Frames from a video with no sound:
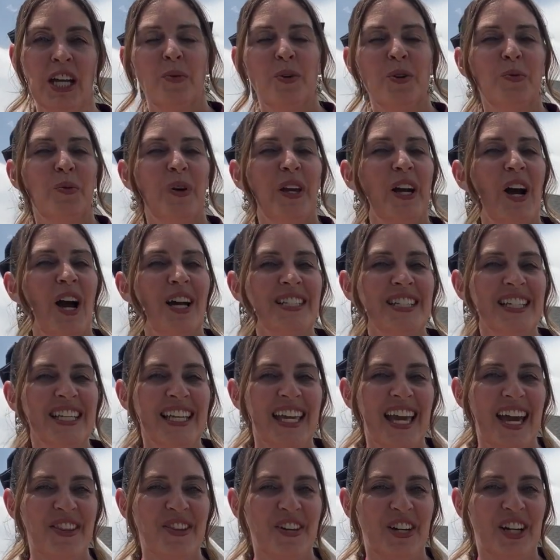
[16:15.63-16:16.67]
When we got
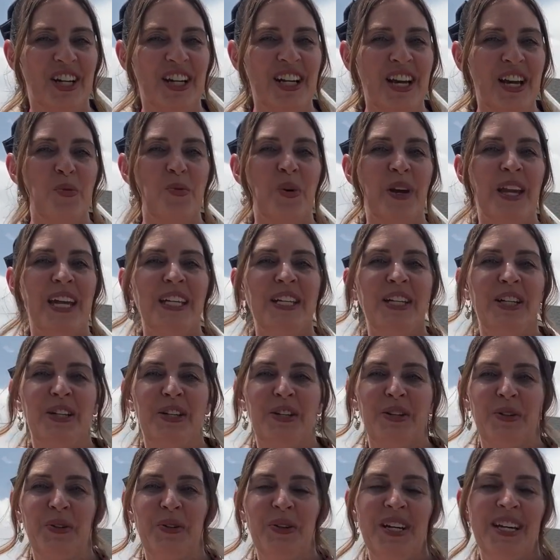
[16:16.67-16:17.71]
together, we
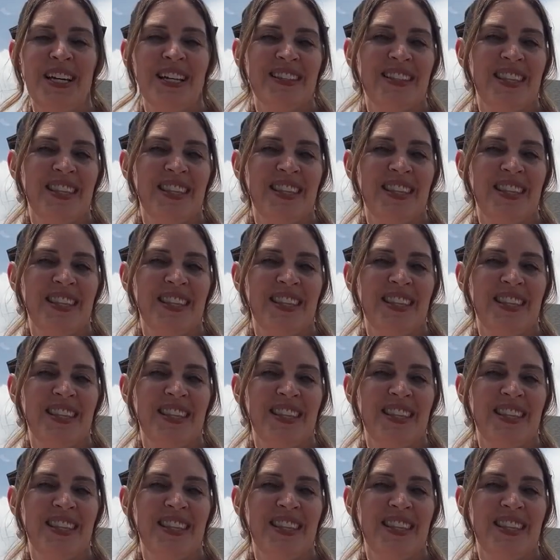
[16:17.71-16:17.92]
knew